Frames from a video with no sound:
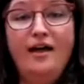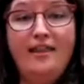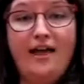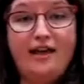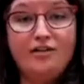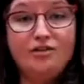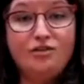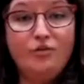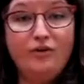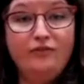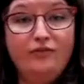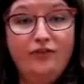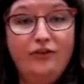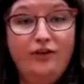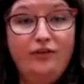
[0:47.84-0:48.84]
that short
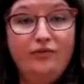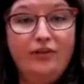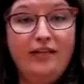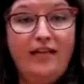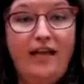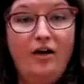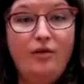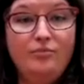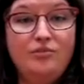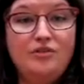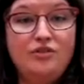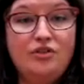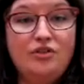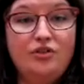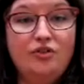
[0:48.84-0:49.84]
foot really
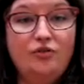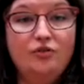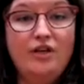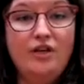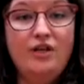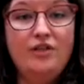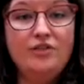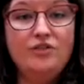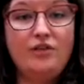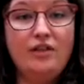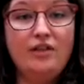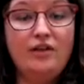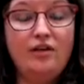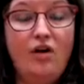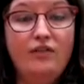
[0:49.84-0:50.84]
helps to
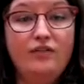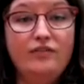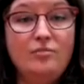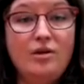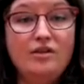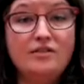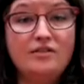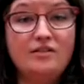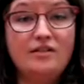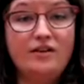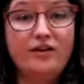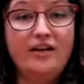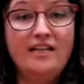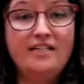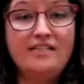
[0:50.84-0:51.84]
strengthen all of the muscles that
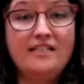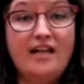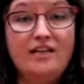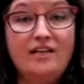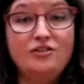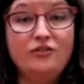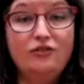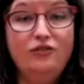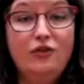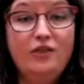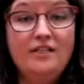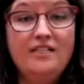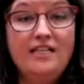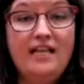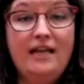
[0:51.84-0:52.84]
are inside your
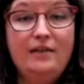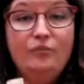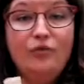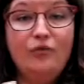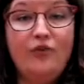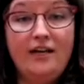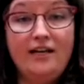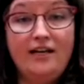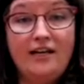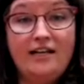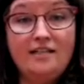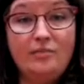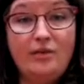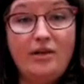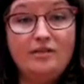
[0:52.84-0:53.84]
foot and provide a
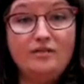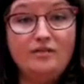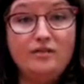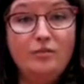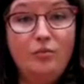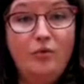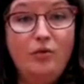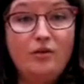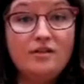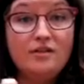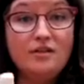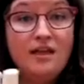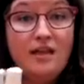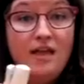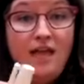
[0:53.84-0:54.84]
nice base of support.
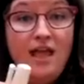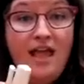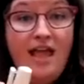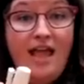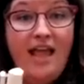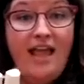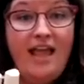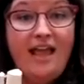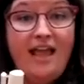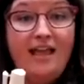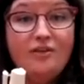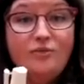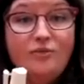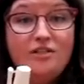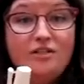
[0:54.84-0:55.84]

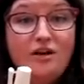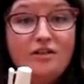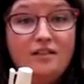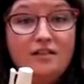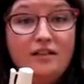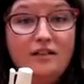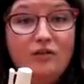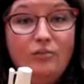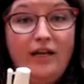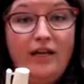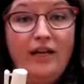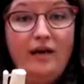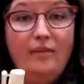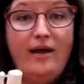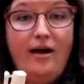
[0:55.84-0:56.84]
And we talked a little bit
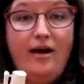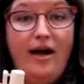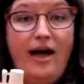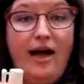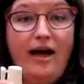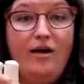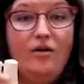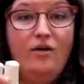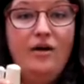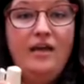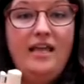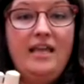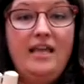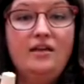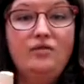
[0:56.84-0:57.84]
about how
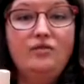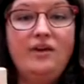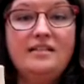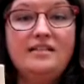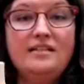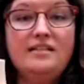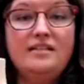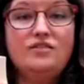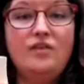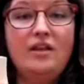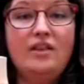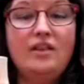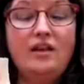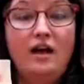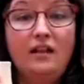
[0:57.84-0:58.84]
heel raises
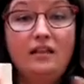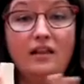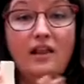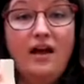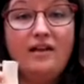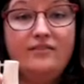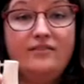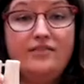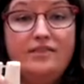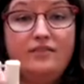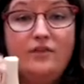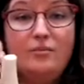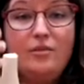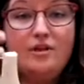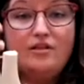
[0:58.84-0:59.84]
strengthen a lot of
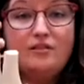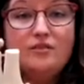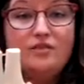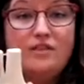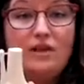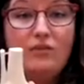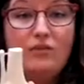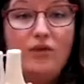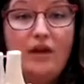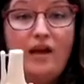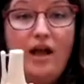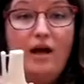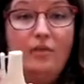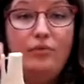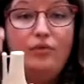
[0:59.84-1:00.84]
different muscles that run
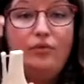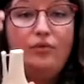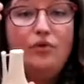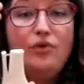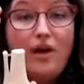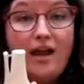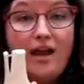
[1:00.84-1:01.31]
up through your